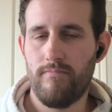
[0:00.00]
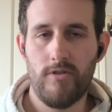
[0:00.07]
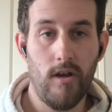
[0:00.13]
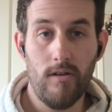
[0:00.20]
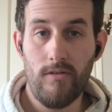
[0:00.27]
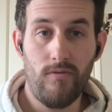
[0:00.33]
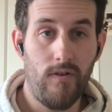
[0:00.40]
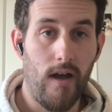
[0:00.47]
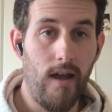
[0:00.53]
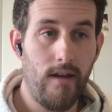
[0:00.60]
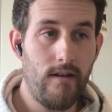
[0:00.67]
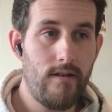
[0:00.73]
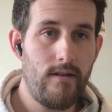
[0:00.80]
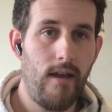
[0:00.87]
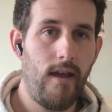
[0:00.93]
does
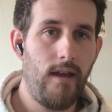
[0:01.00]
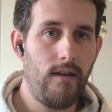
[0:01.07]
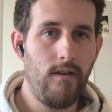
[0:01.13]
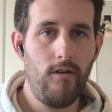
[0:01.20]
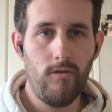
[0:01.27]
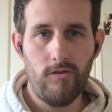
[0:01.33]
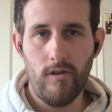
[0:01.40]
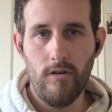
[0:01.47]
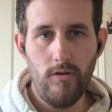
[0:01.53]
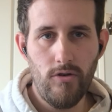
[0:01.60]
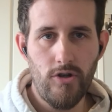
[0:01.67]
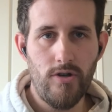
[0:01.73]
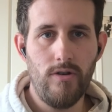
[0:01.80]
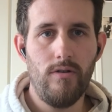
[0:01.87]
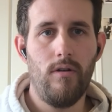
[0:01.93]
find a new
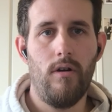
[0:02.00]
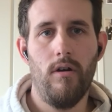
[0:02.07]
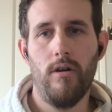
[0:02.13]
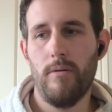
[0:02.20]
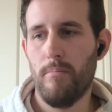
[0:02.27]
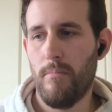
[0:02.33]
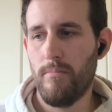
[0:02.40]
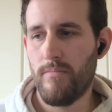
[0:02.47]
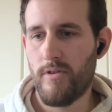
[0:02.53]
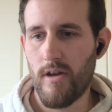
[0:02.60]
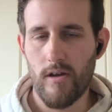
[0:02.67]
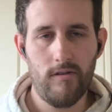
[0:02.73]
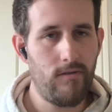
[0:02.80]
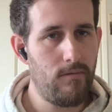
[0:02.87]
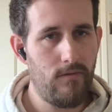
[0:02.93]
solution or
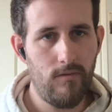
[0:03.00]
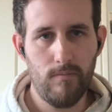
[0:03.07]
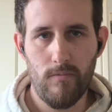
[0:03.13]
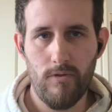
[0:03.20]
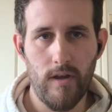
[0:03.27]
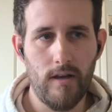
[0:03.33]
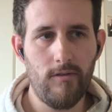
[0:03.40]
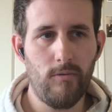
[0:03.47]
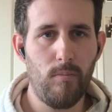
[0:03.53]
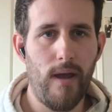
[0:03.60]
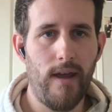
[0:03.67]
does things